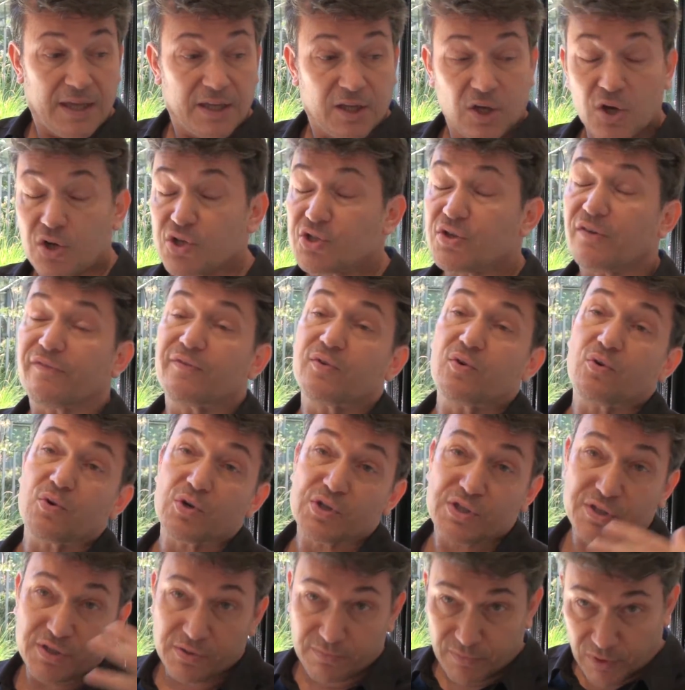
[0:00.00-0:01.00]
goes, of
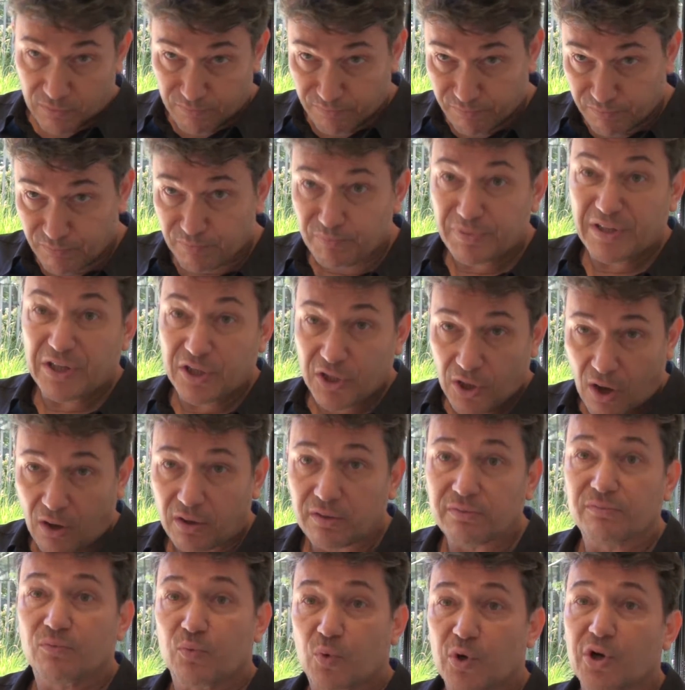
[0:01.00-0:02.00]
course,
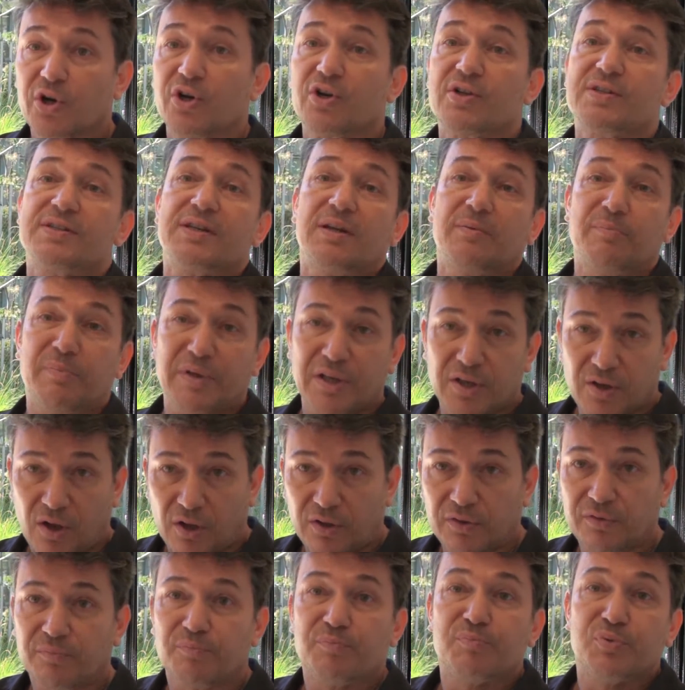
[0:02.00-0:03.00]
beyond words and
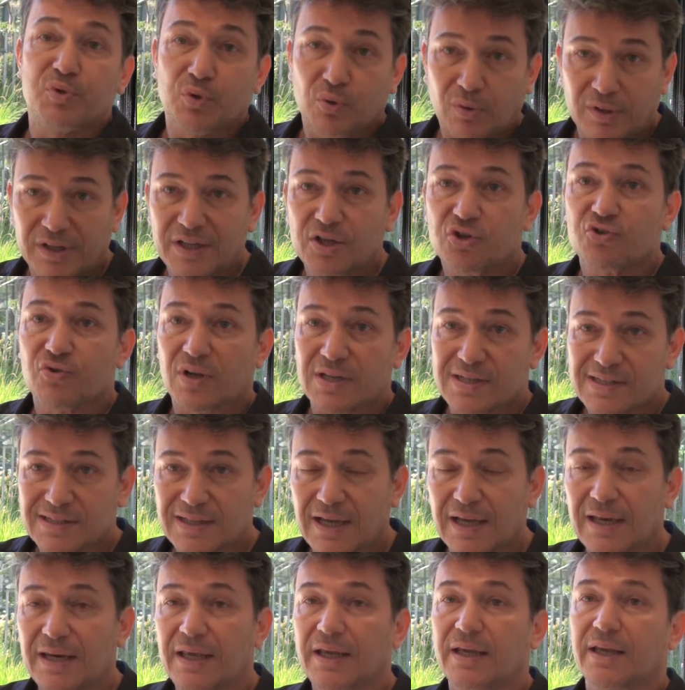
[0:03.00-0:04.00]
beyond purely
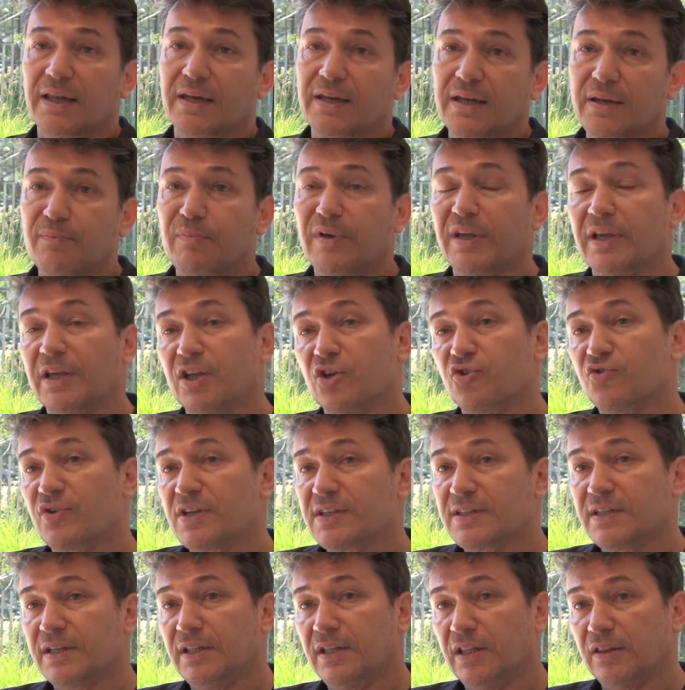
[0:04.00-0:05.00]
translating and being
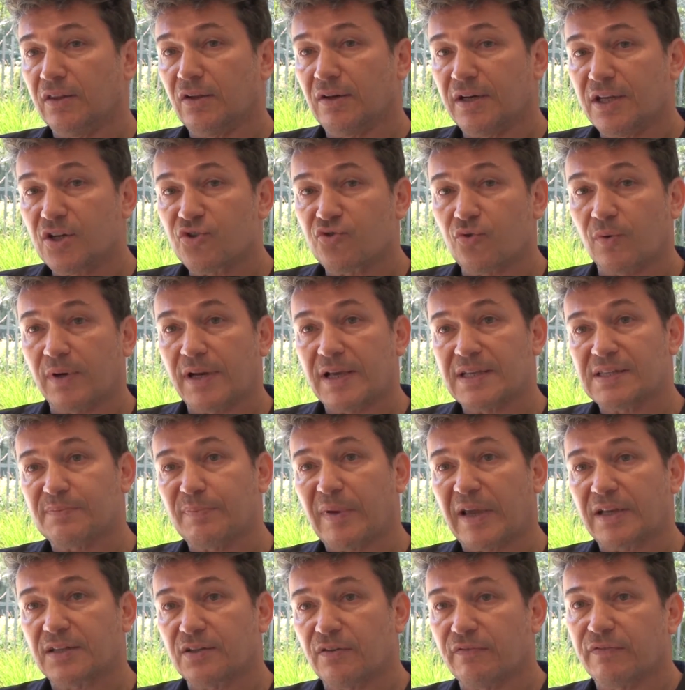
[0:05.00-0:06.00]
interested in the literal
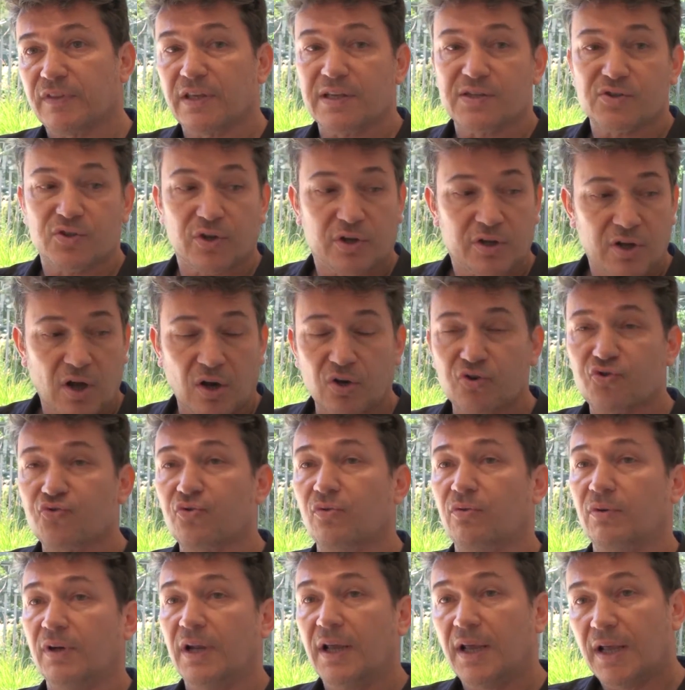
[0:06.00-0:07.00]
aspect of things. The
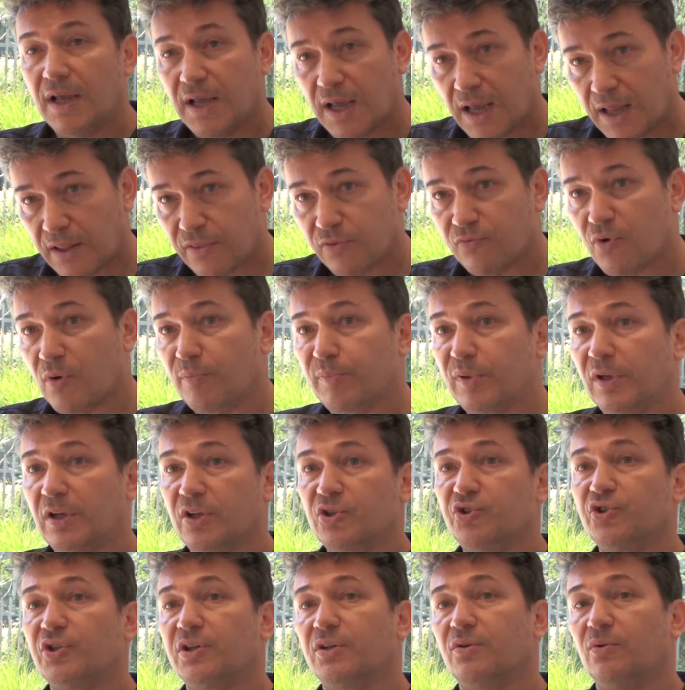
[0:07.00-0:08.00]
cultural,
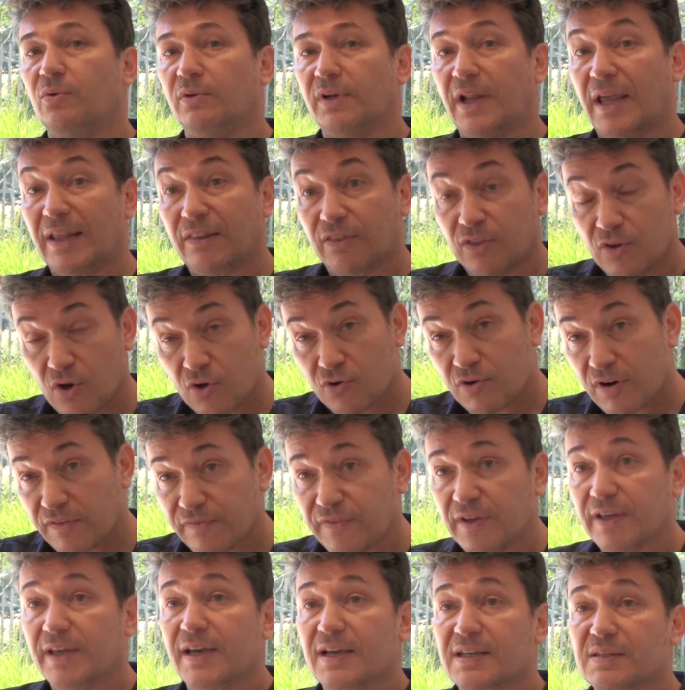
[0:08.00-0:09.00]
anthropological,
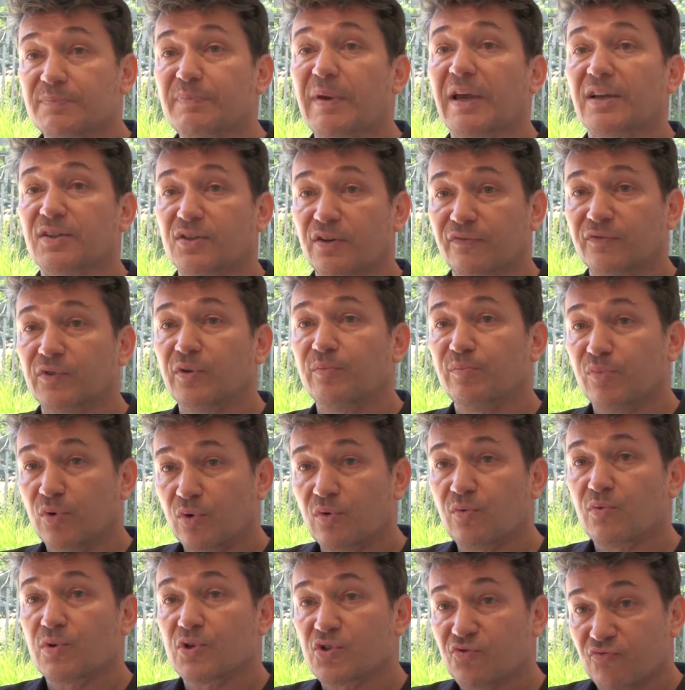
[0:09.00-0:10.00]
ethnographic aspect of the
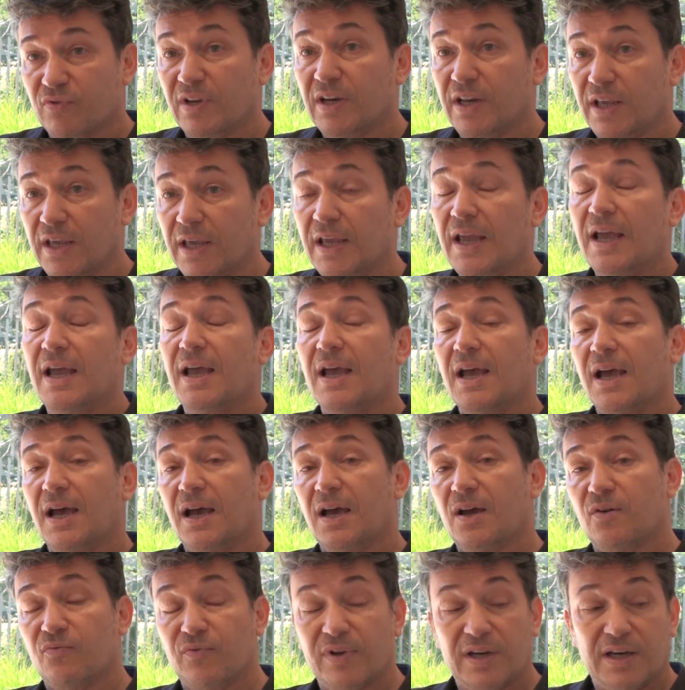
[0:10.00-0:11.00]
book was really,
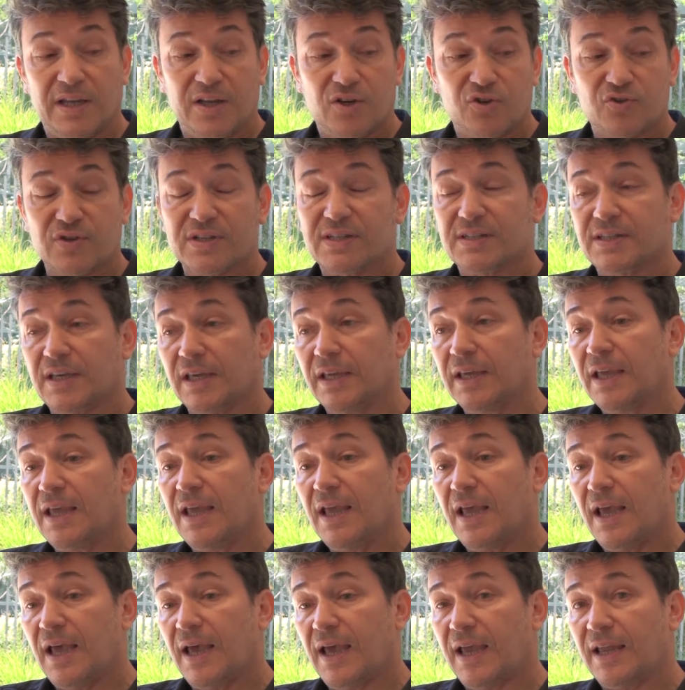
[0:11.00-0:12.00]
really interesting, so,